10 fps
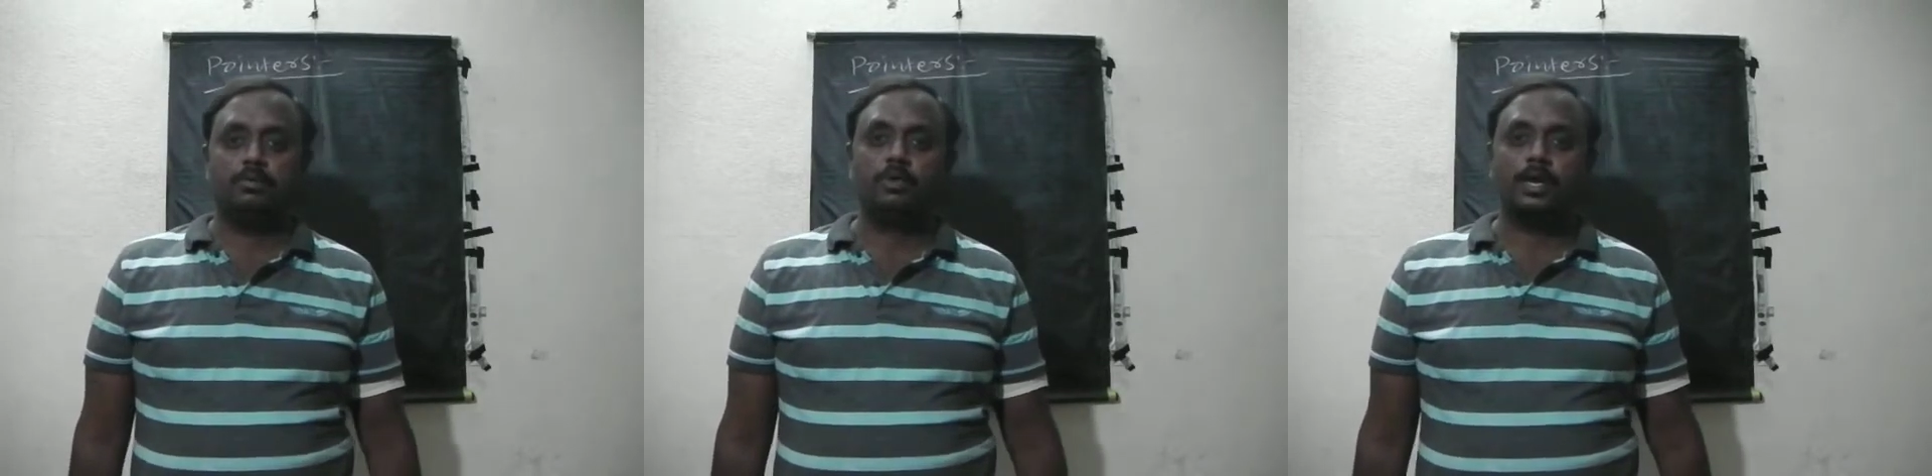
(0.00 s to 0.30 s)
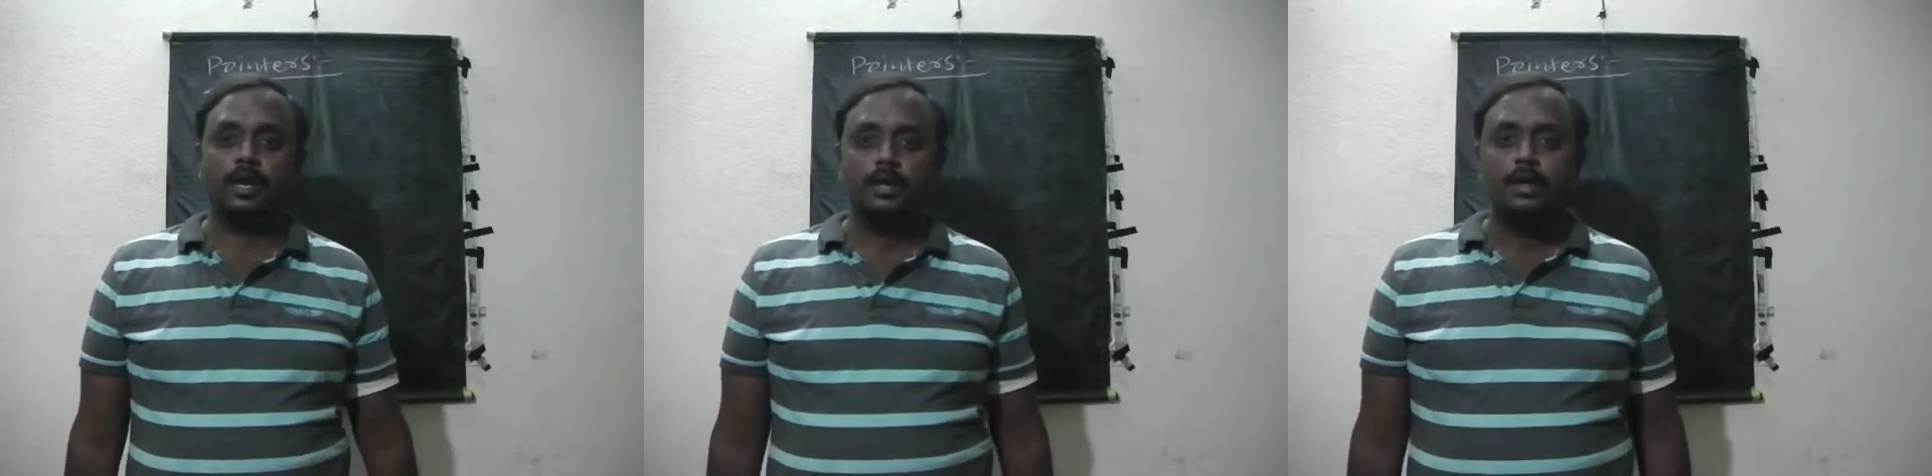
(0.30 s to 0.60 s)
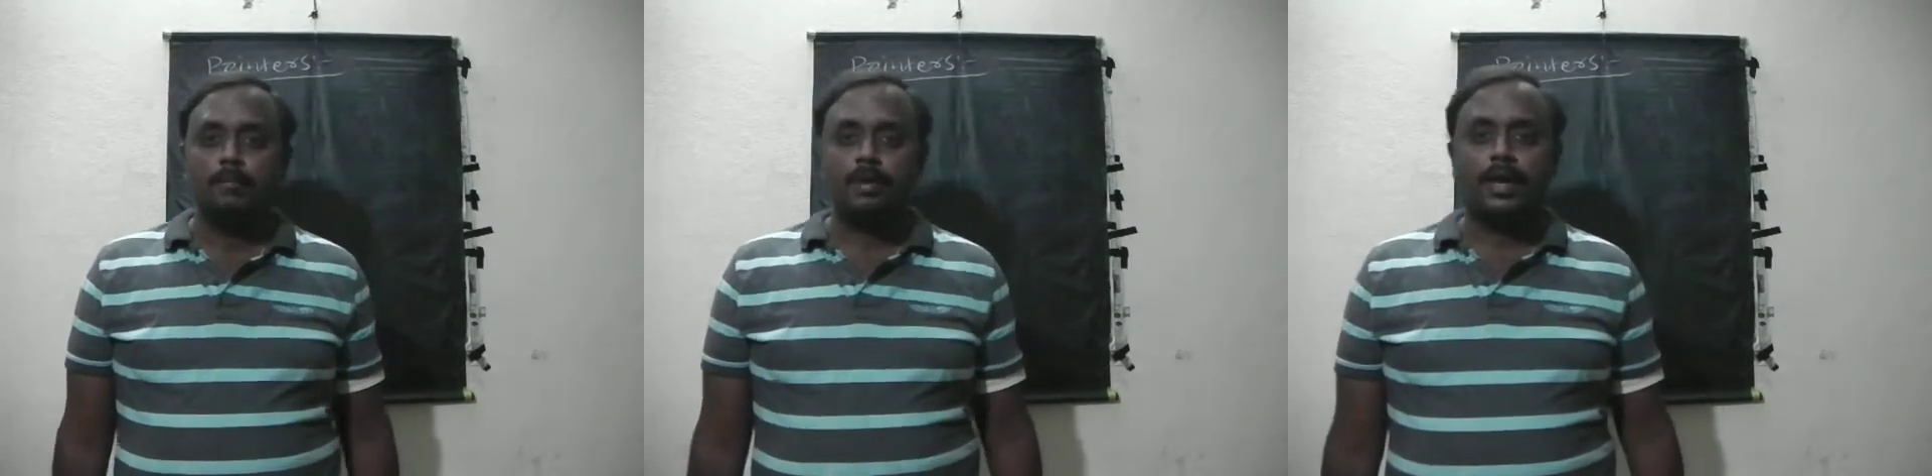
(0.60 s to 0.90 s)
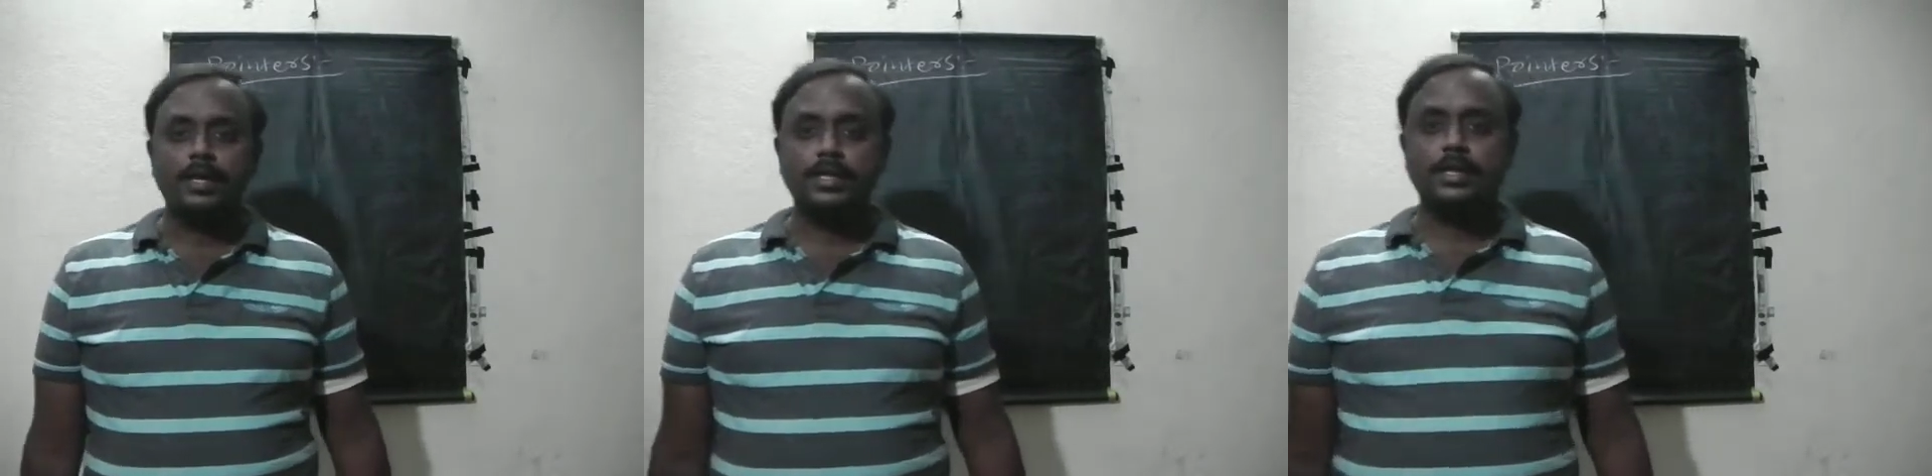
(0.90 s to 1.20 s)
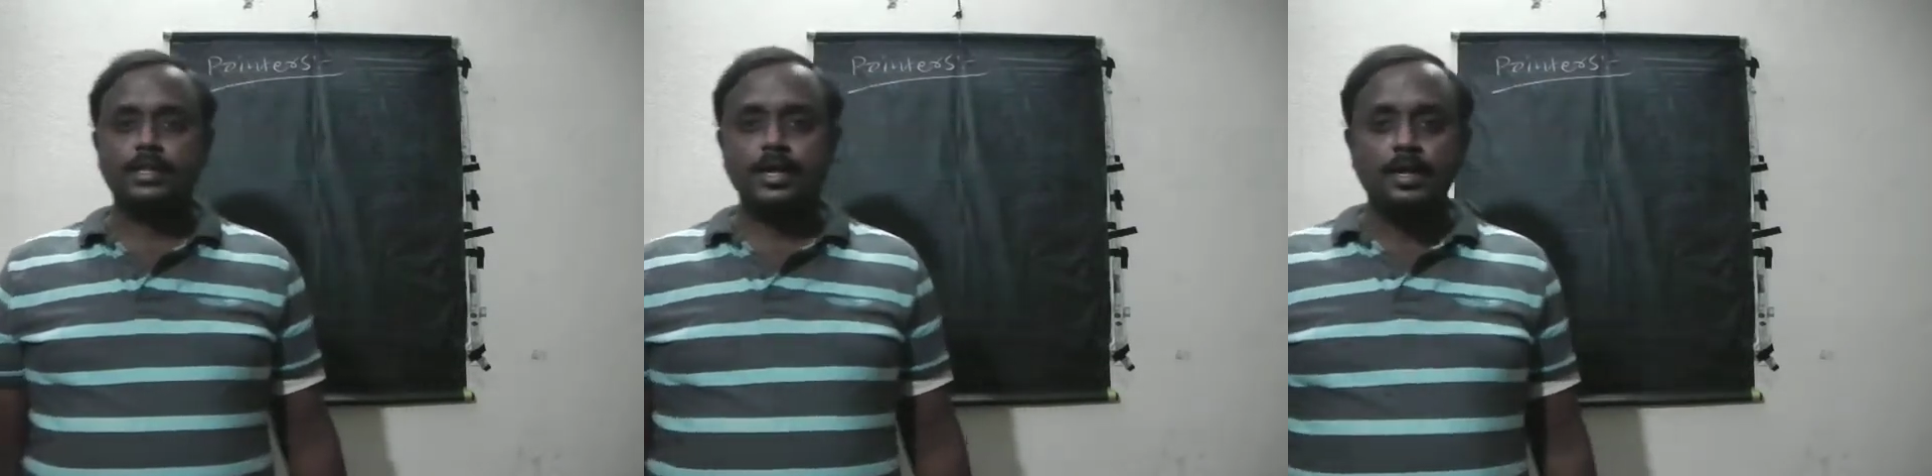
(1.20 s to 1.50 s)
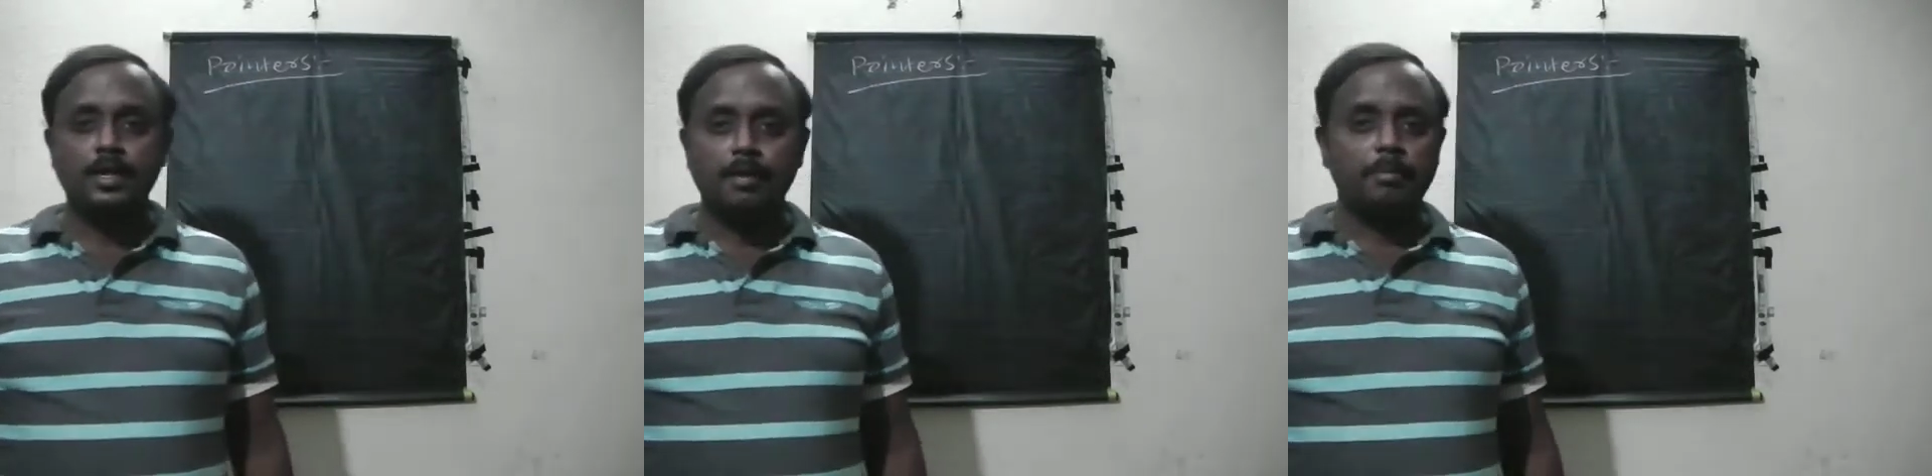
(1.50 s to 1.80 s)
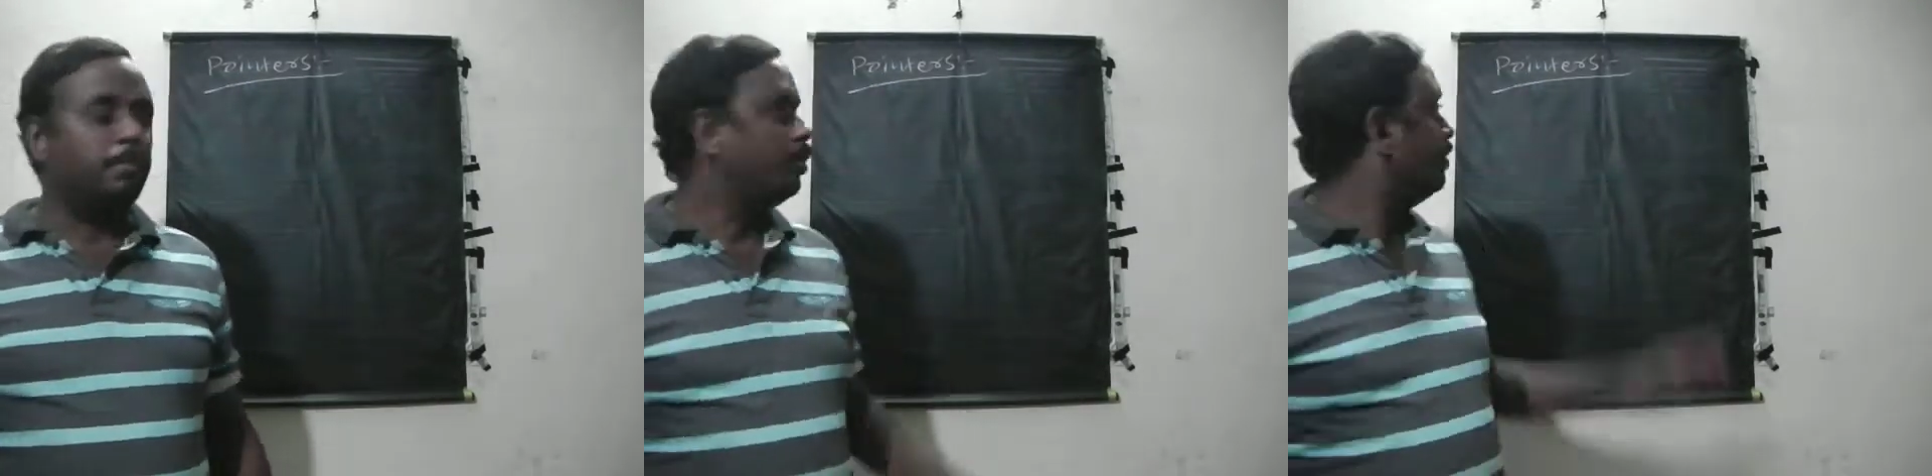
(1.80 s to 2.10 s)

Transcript: Okay. Pointer is a memory